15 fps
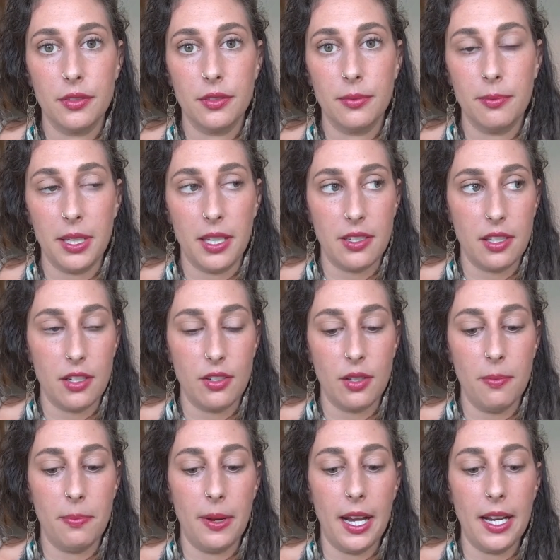because there's a
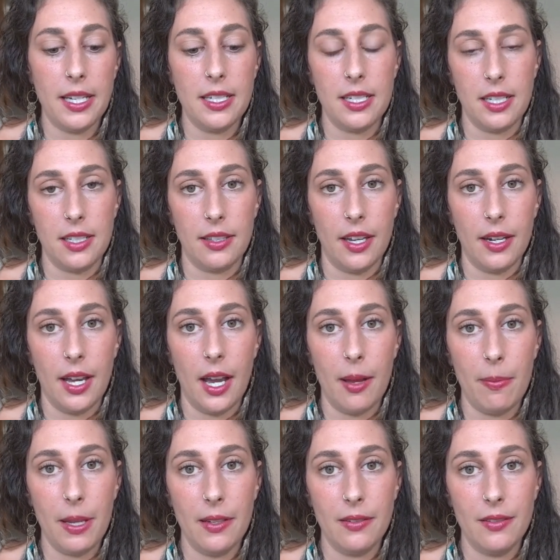binding that
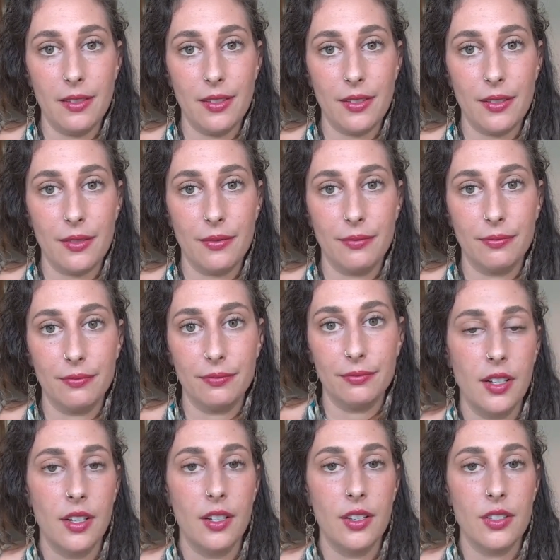happens.
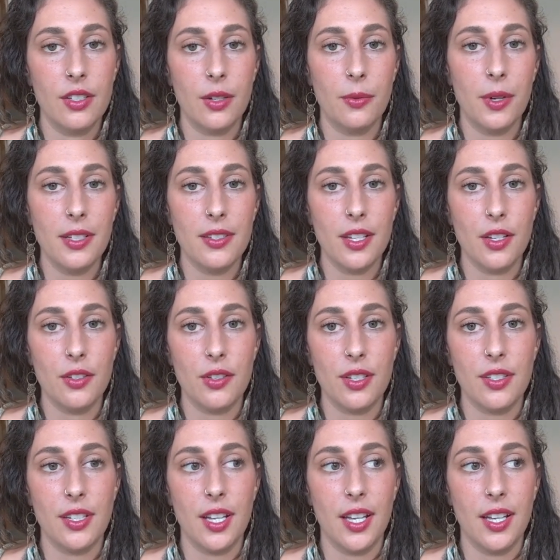So what's
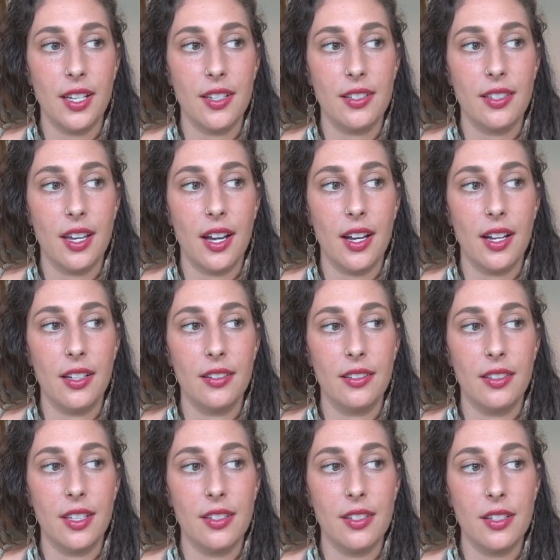interesting is that
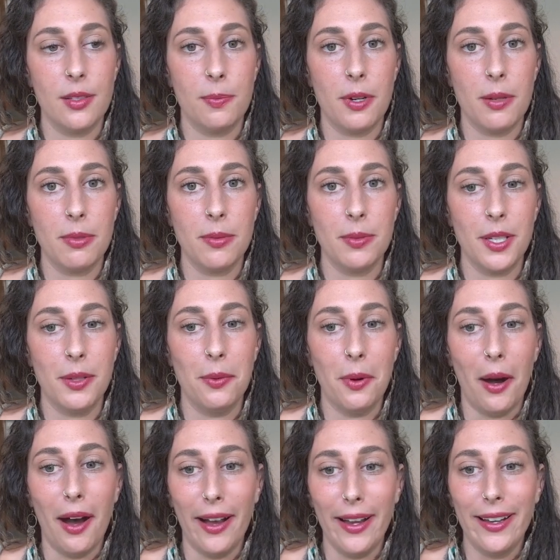this is probably
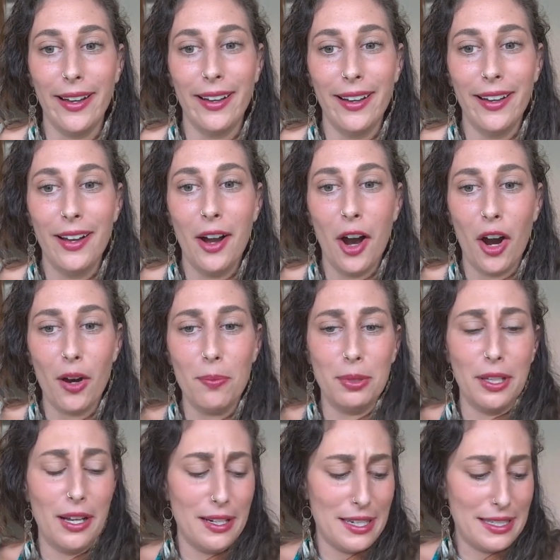why our
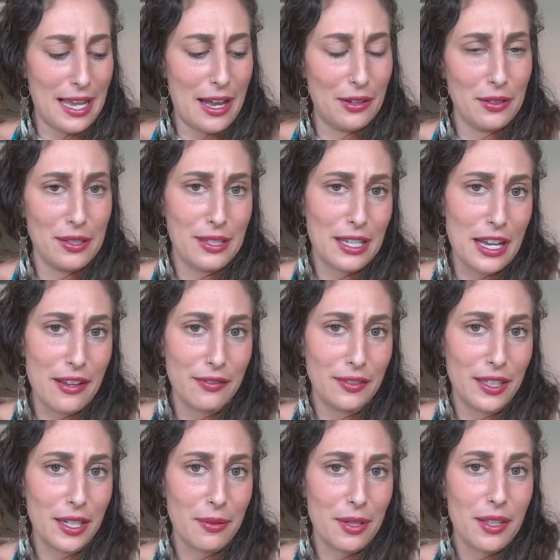blood is held
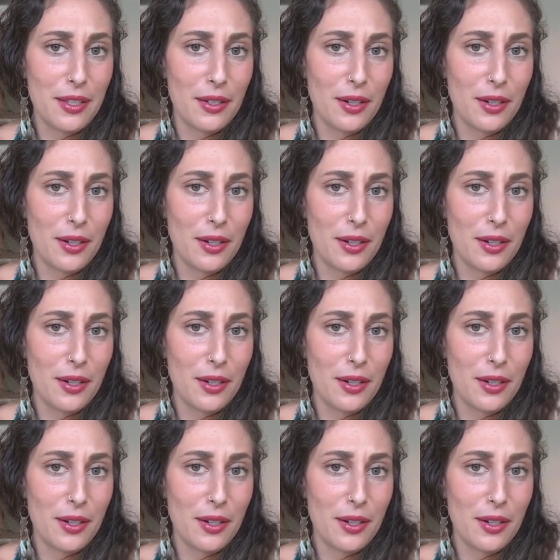safely within